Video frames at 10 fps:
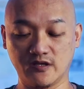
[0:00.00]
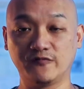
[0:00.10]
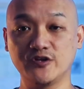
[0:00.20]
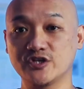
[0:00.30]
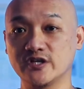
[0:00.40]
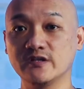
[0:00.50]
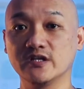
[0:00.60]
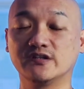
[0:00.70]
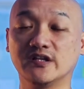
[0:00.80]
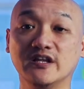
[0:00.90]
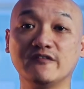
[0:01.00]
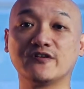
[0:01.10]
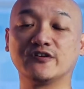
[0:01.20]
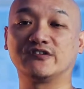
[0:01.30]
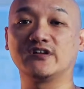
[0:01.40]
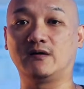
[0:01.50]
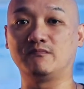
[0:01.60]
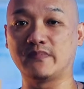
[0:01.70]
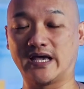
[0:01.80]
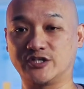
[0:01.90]
Vision delivers
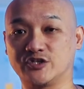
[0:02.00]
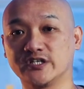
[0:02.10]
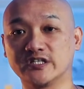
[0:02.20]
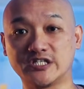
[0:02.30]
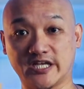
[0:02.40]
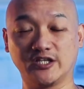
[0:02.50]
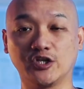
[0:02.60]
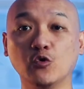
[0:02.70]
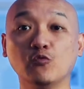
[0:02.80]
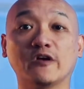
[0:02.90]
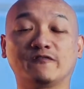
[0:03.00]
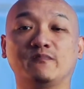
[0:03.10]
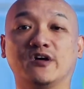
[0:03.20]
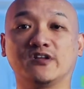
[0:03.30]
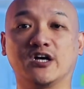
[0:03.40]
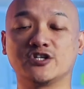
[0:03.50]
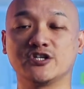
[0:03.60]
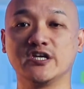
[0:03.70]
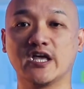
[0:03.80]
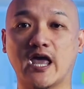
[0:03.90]
unmatched gentle wave
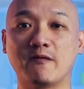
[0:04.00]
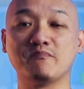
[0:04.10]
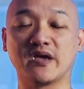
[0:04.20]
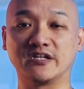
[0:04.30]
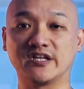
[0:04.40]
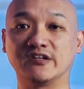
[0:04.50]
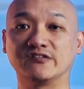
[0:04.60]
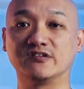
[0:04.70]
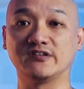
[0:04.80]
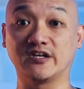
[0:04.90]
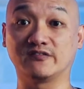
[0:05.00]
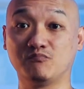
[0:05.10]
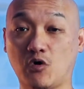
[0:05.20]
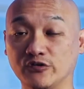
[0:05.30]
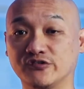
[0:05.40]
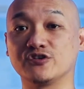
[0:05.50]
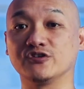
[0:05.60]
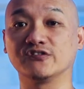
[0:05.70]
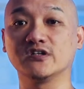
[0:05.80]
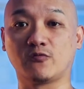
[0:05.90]
massager and maintains nice
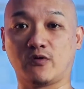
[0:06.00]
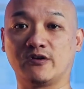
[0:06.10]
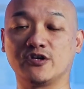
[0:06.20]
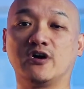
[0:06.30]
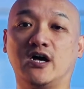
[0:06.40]
moistures around your